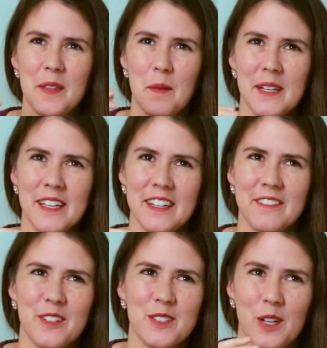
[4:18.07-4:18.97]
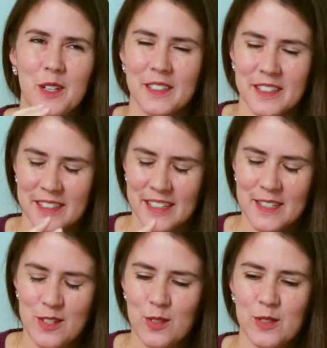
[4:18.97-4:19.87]
the beginning of those are
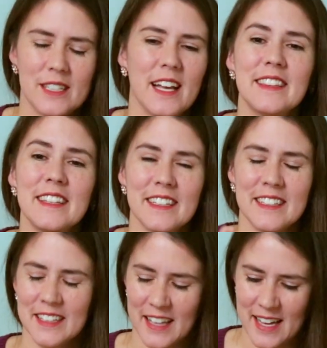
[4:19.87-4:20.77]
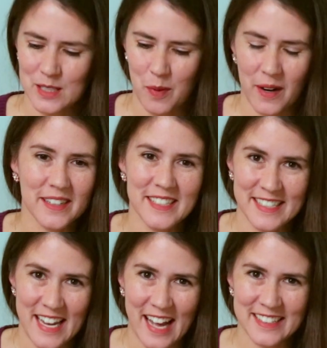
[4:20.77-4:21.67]
induced, and the last part
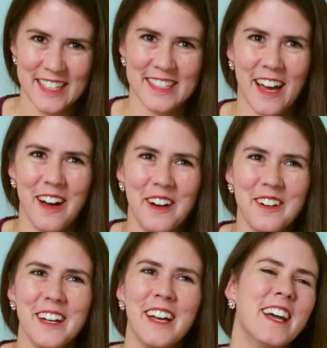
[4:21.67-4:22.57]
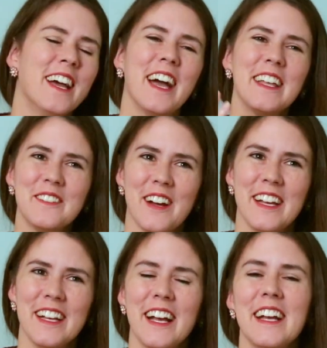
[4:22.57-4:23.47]
is not. So
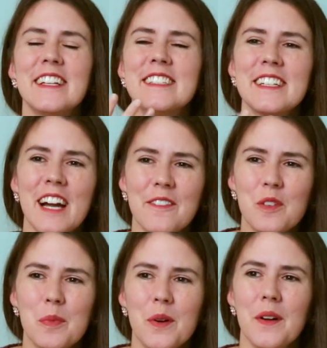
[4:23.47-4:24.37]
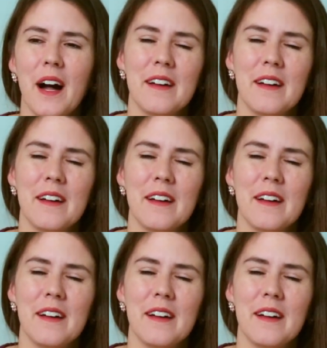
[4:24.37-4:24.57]
anyway, it's uncomfortable.